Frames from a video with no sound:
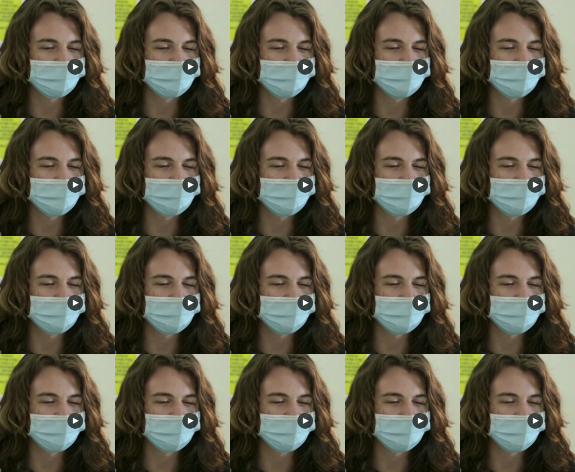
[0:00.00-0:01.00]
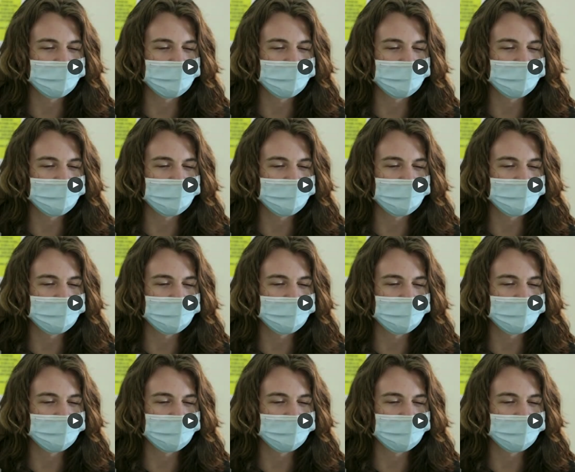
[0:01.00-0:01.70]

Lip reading: Nobody speaks.